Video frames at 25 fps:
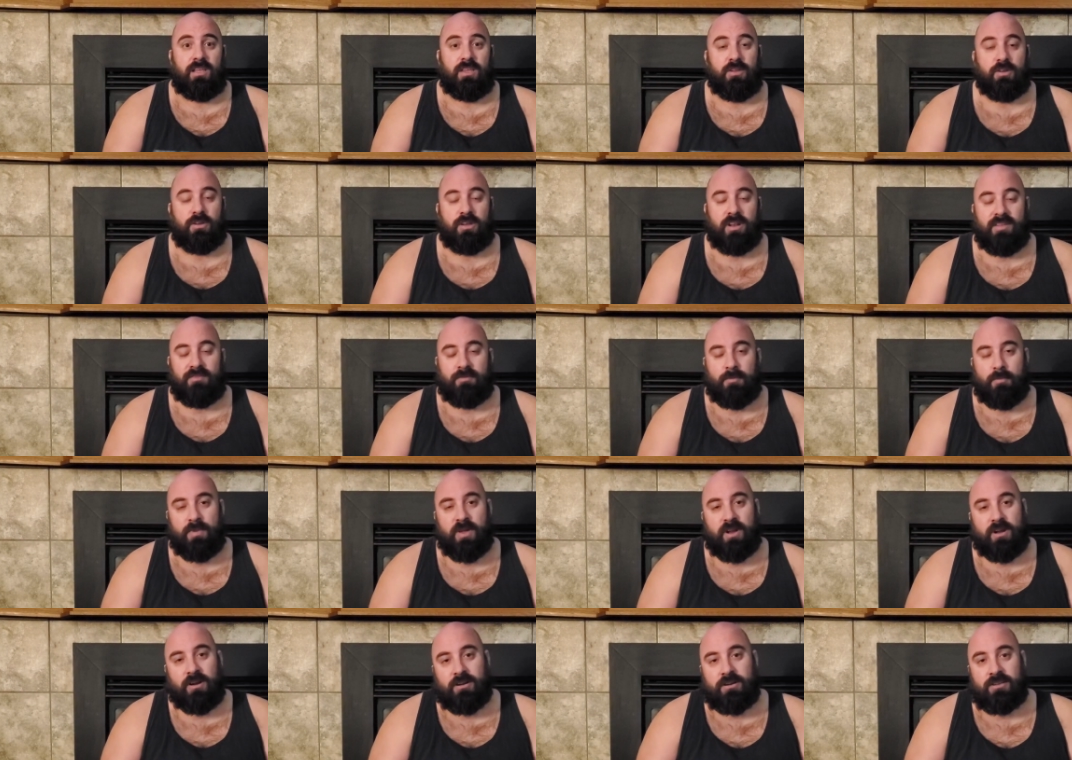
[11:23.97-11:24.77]
you're going to have
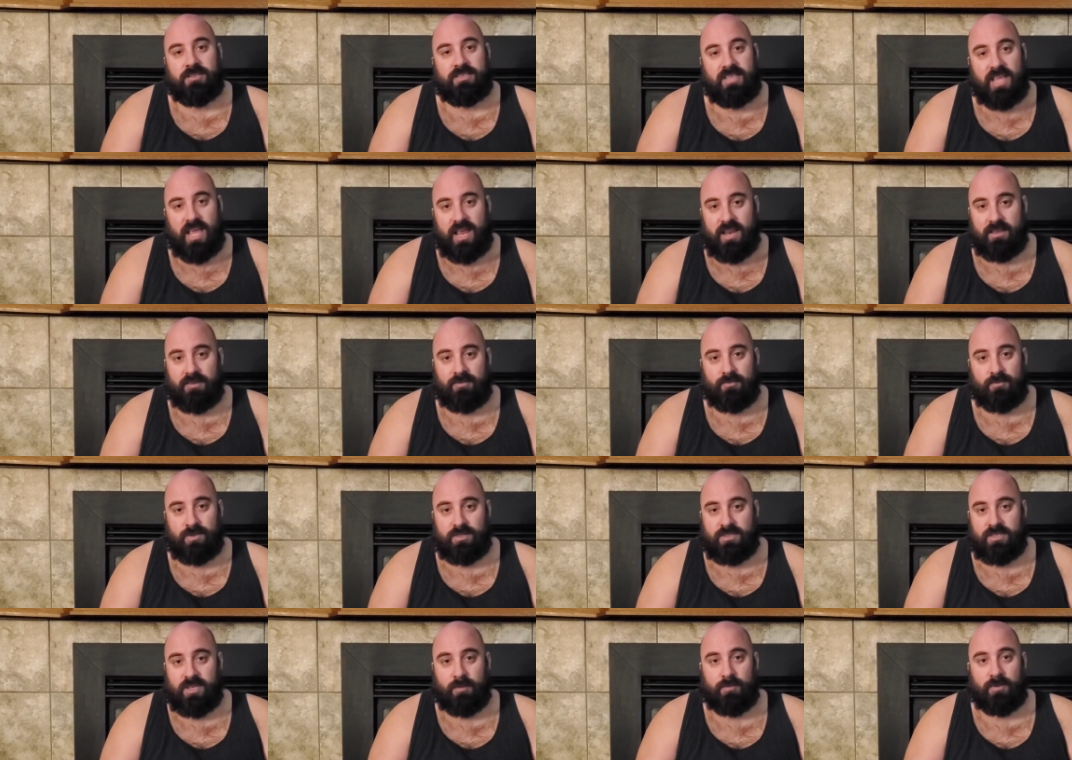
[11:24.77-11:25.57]
a better understanding of
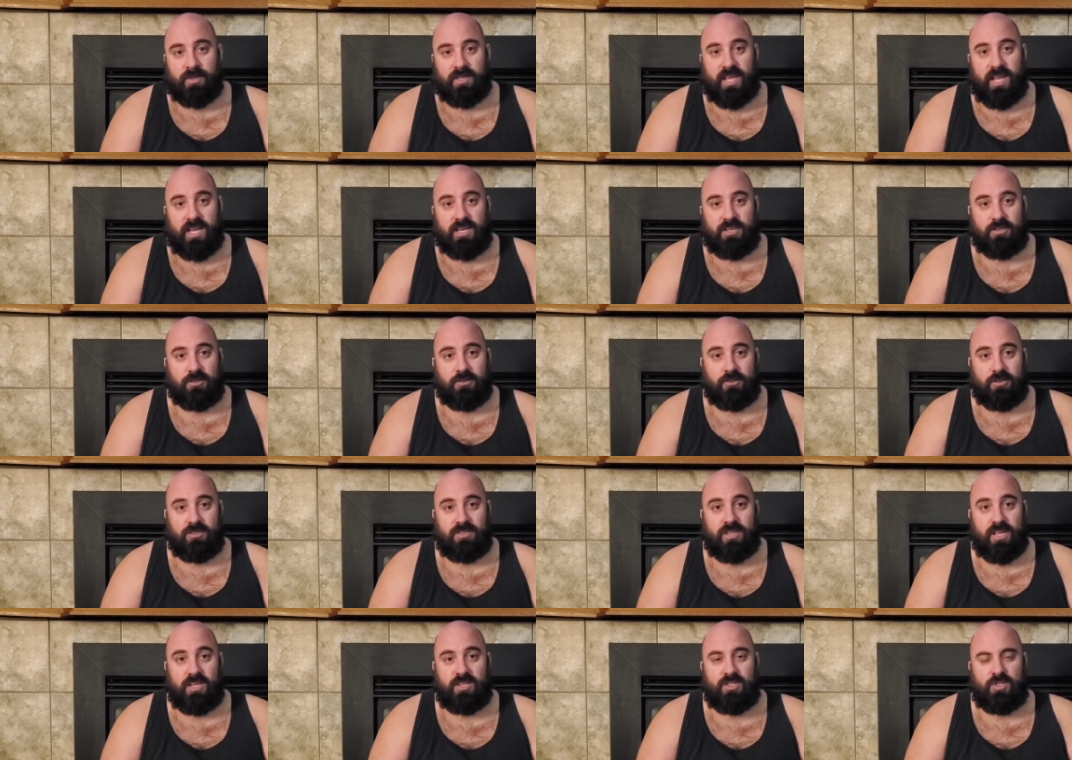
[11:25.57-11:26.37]
what supplication
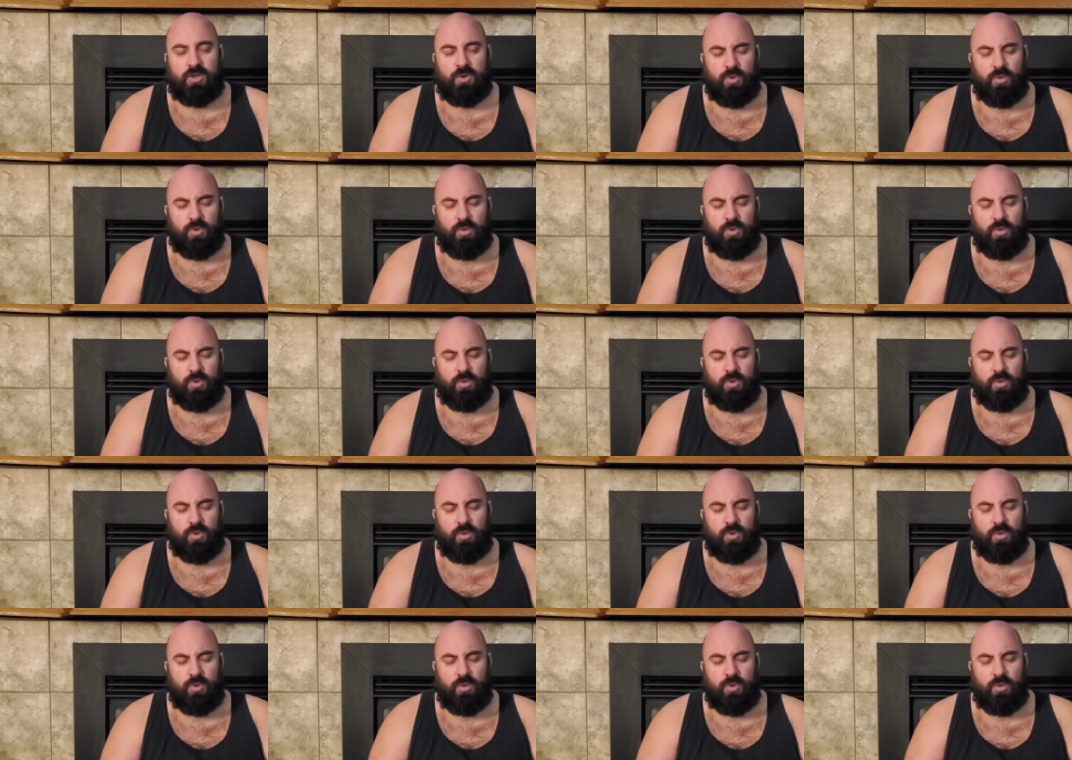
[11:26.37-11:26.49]
looks like.